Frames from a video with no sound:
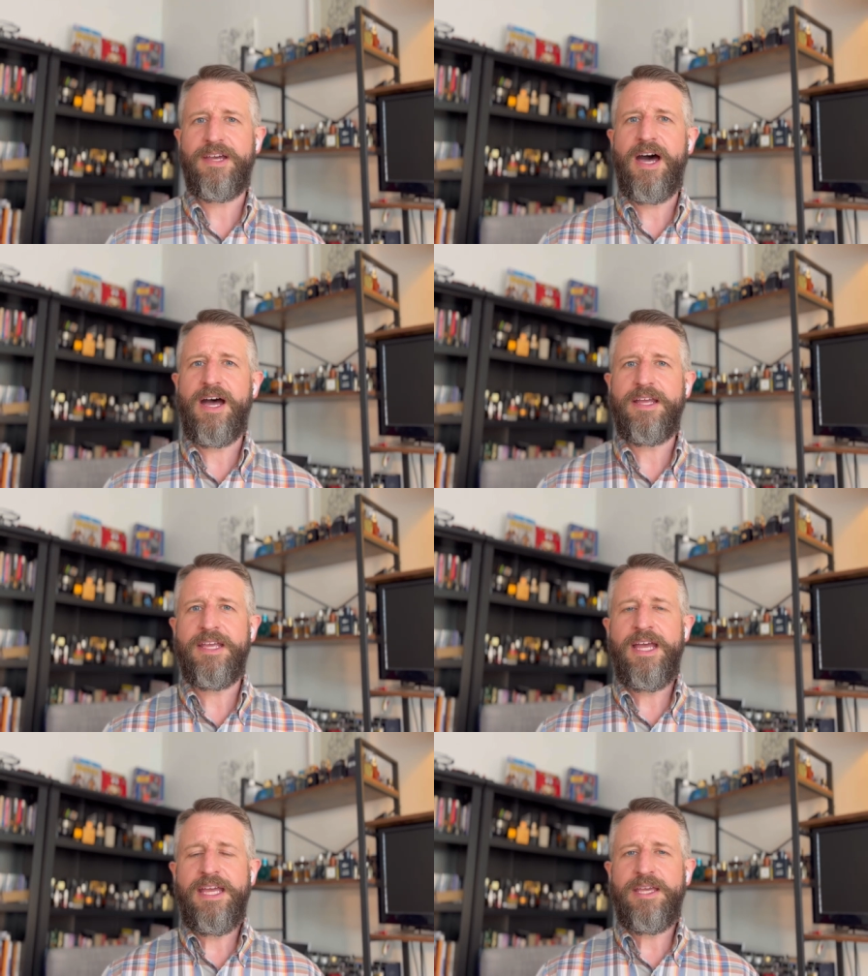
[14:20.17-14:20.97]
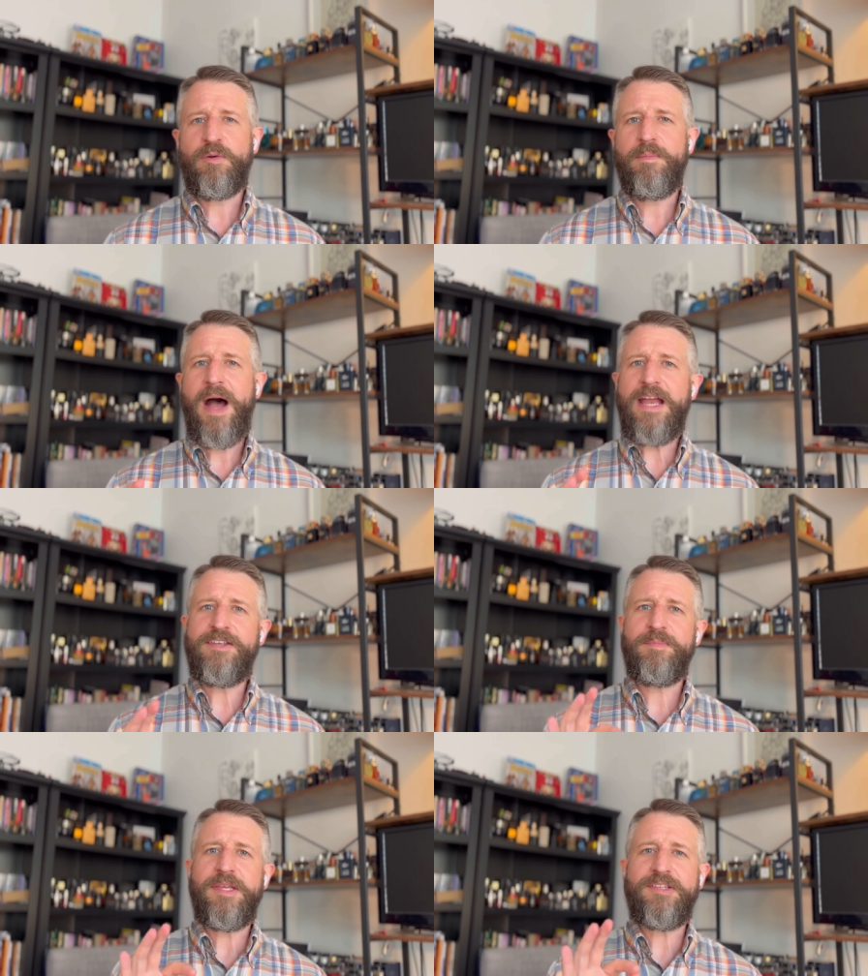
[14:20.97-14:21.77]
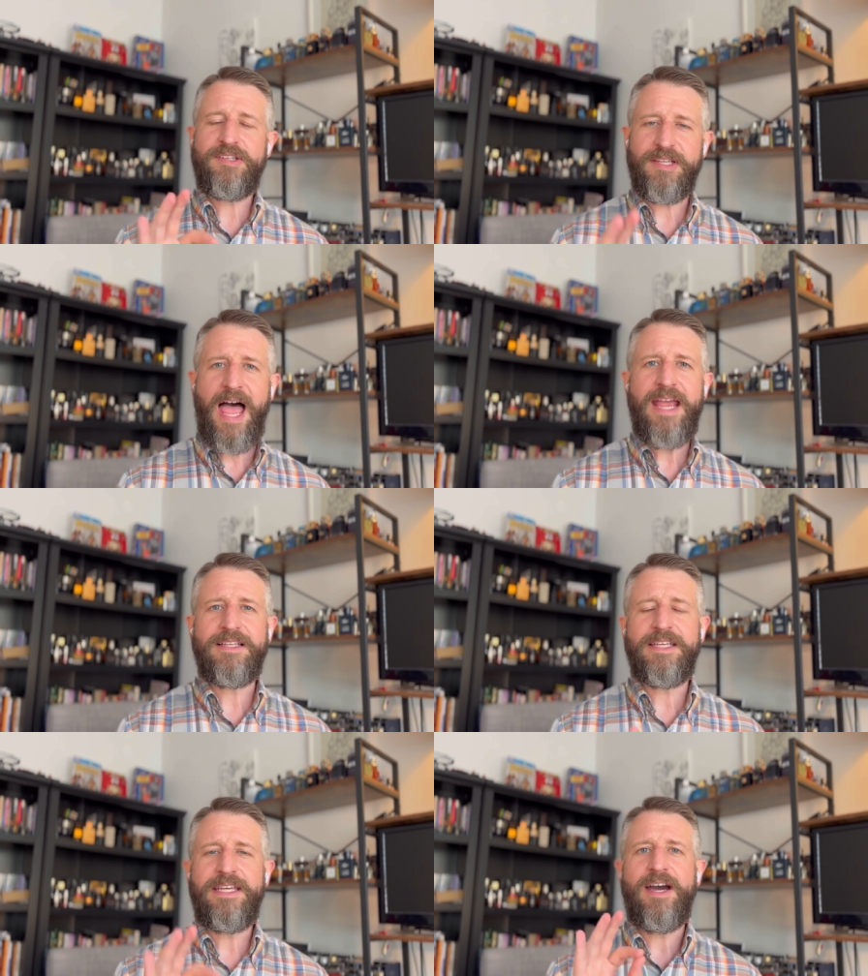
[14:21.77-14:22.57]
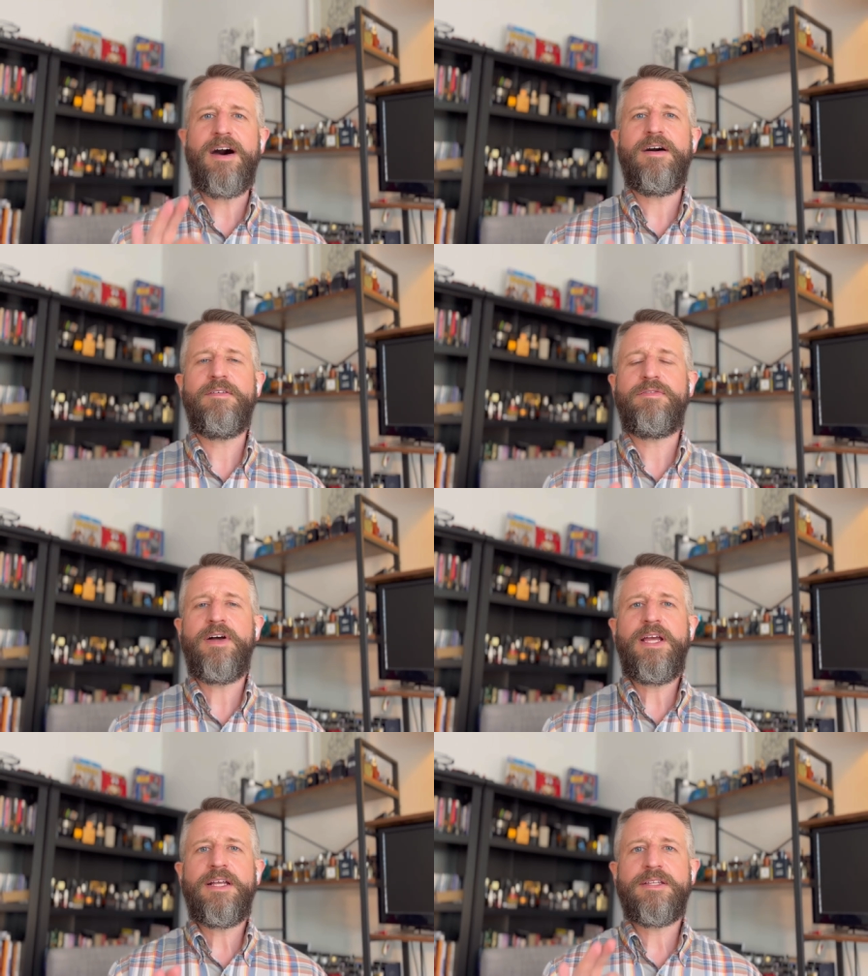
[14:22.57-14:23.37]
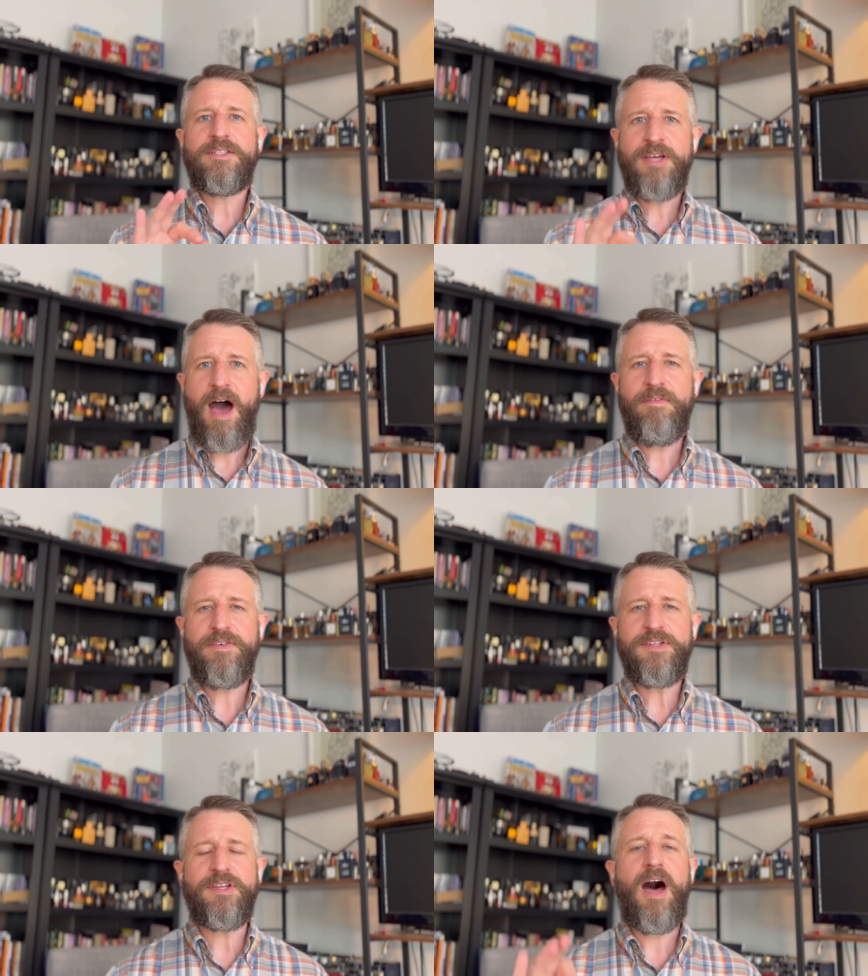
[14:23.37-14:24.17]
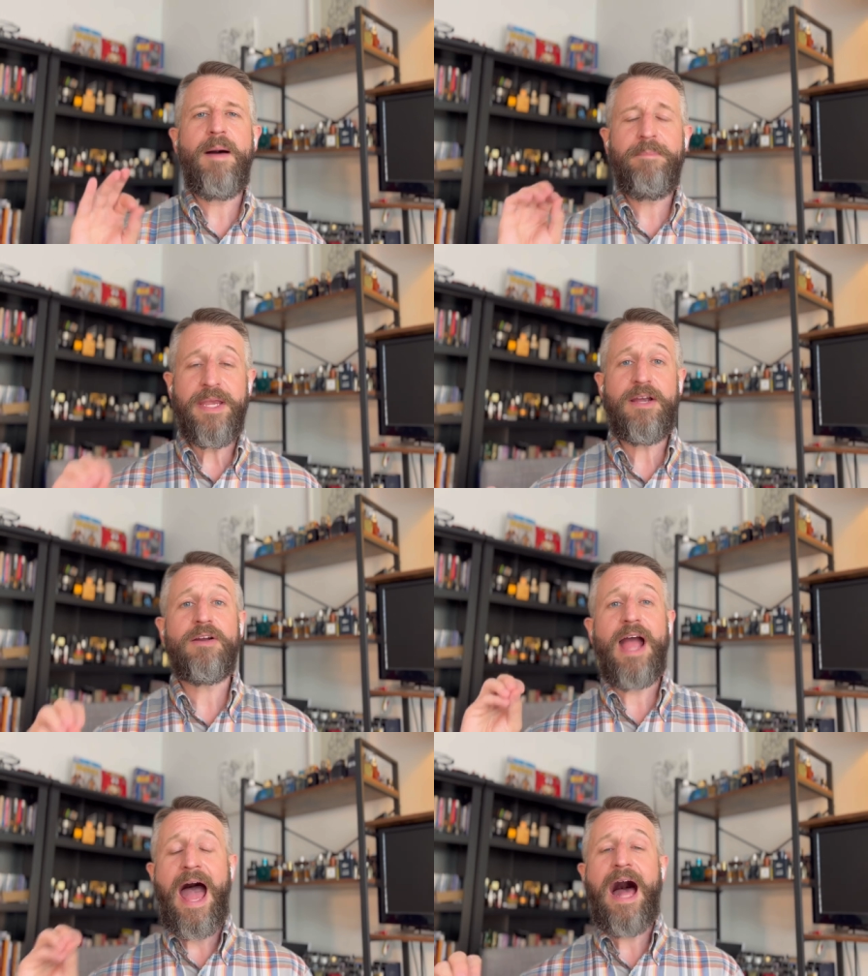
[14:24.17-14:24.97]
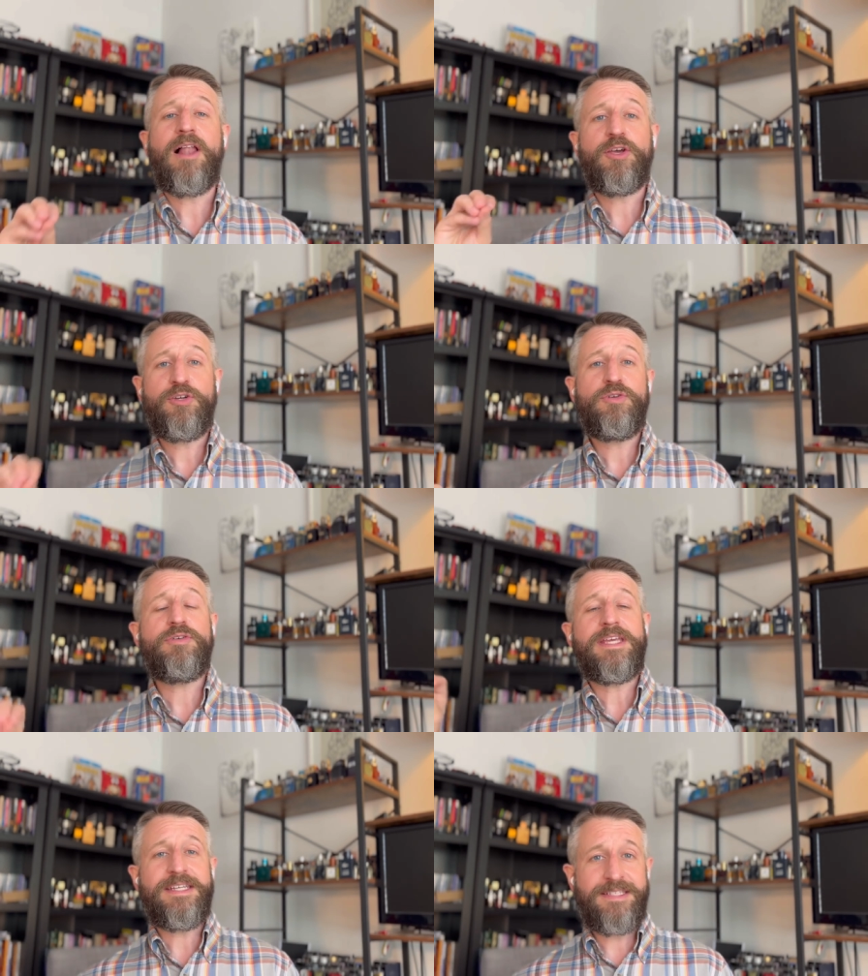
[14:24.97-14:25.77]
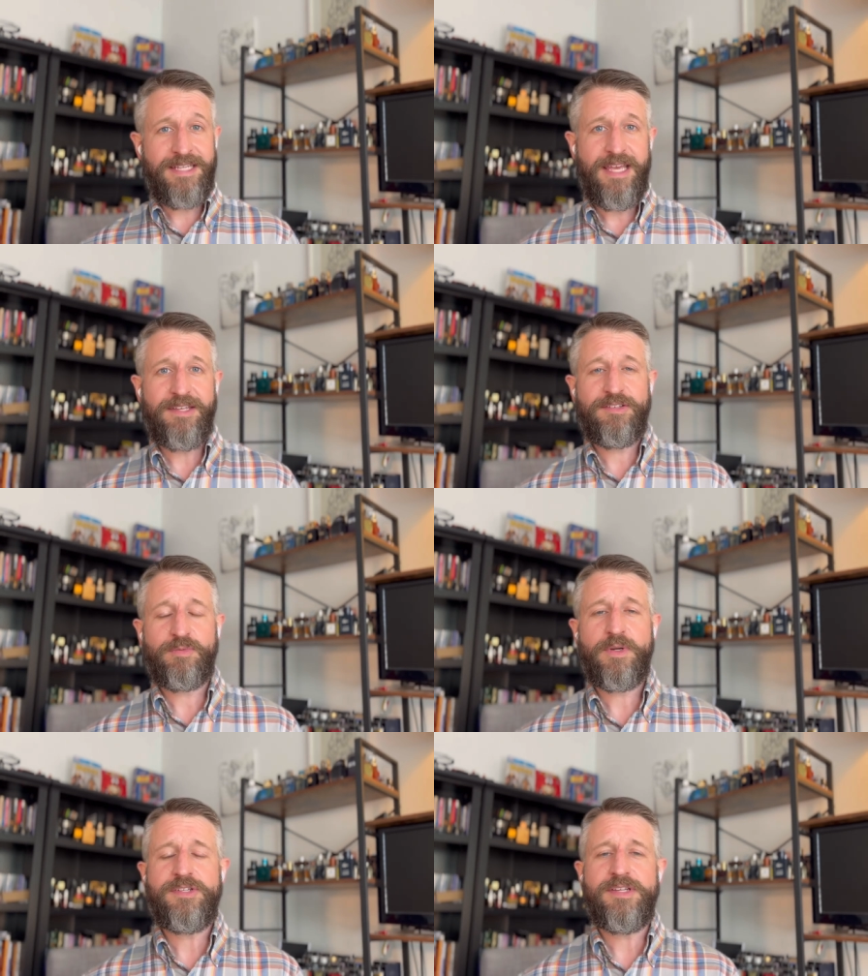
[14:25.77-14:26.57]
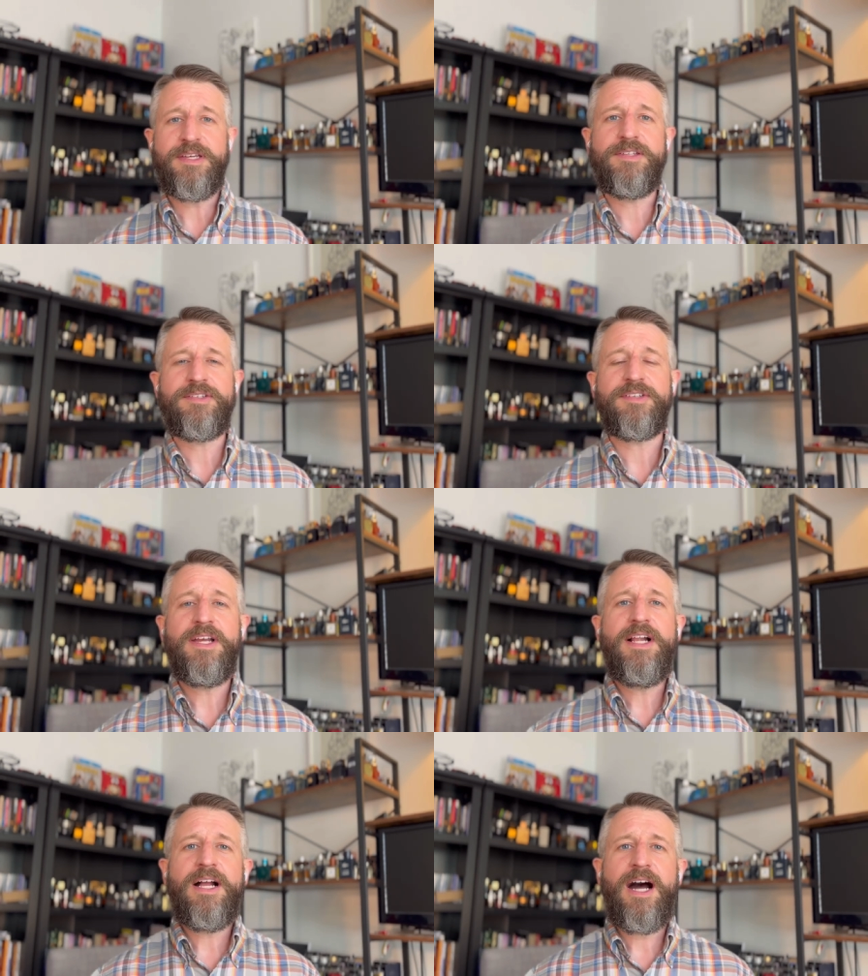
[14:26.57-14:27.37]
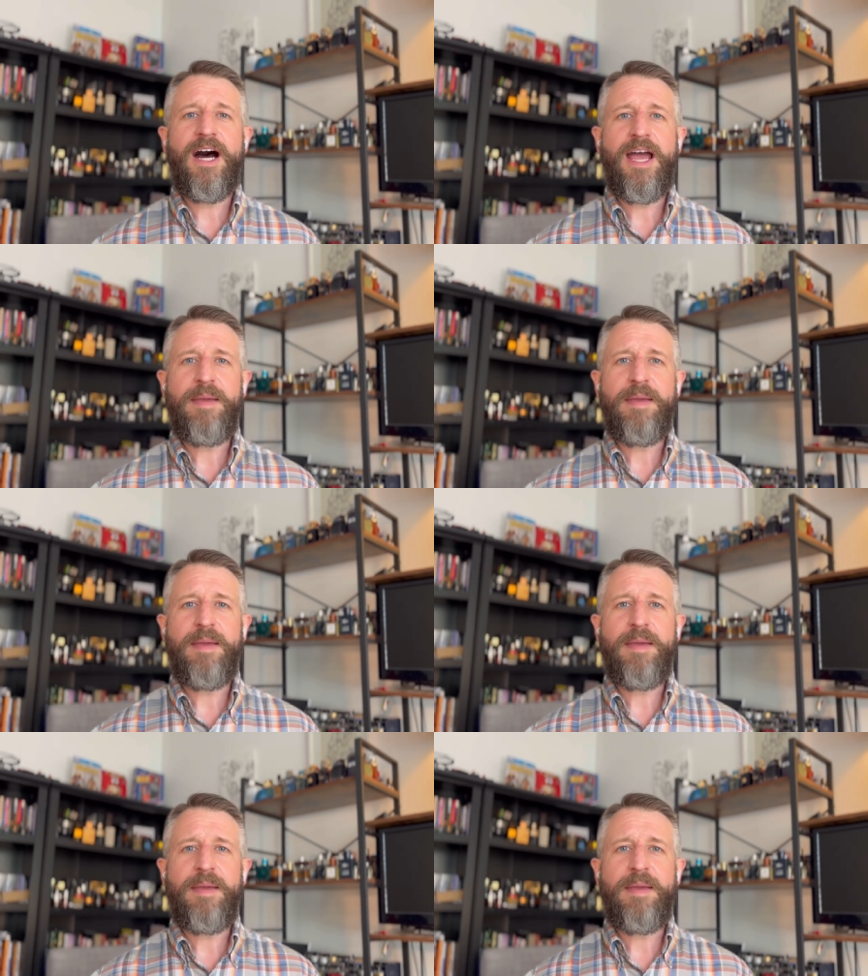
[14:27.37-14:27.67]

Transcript: Uh, it reminds me slightly of Lattafa's Ameer Al Oudh Intense, which is uh,